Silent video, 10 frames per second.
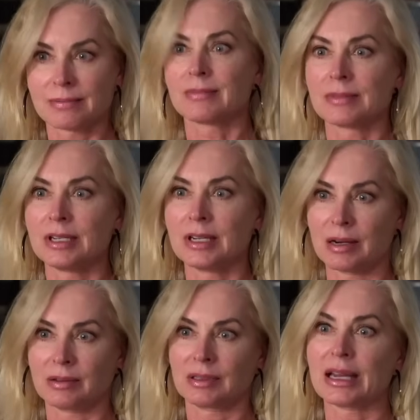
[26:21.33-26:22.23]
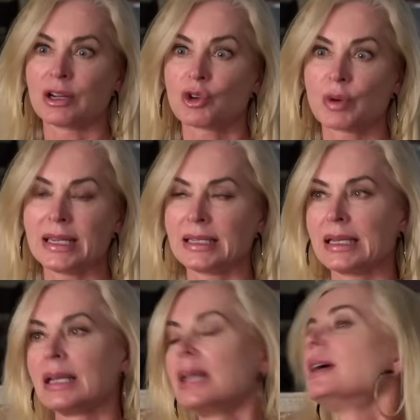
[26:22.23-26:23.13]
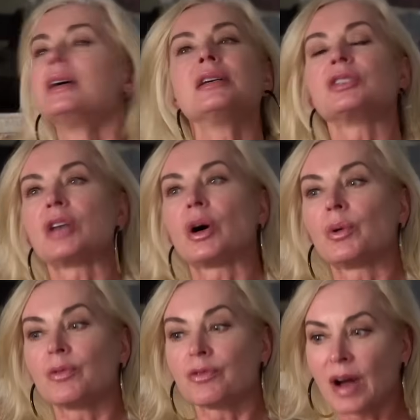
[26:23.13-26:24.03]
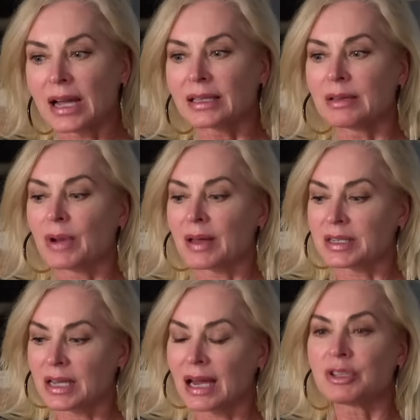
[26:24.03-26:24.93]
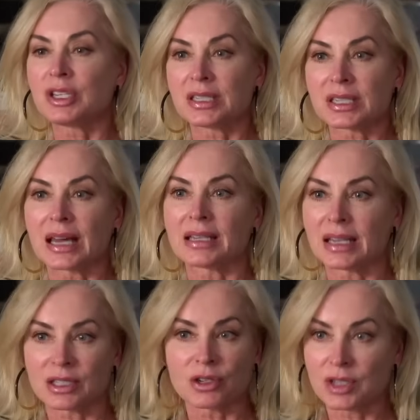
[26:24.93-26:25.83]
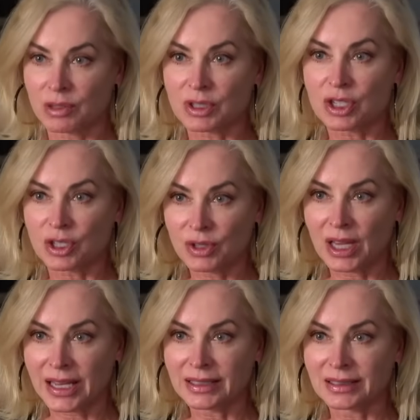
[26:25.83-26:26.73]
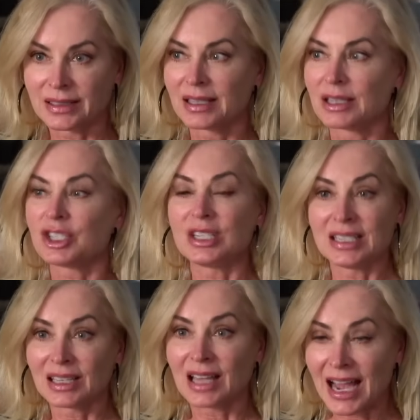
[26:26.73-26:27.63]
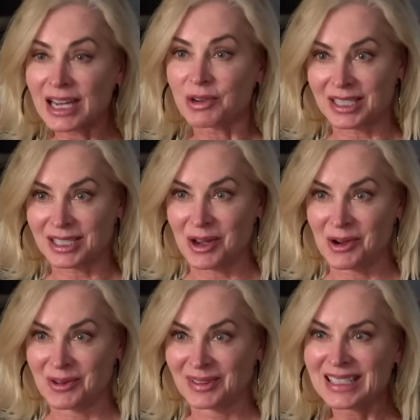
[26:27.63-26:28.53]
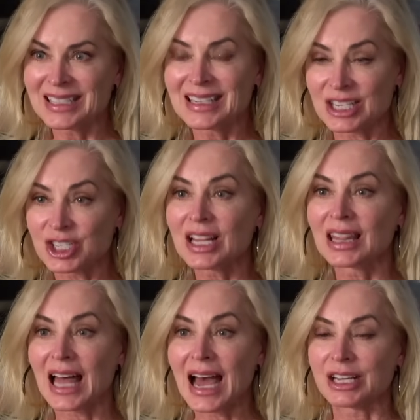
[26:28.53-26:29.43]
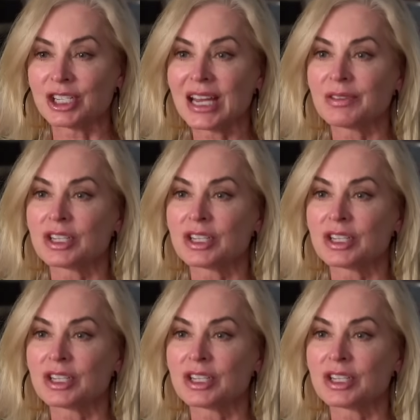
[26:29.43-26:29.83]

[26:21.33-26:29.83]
you know, like crazy. So finally, by the time she decided to get surgery, it was too late. She did lie to us, though. Listen to this. She lied. She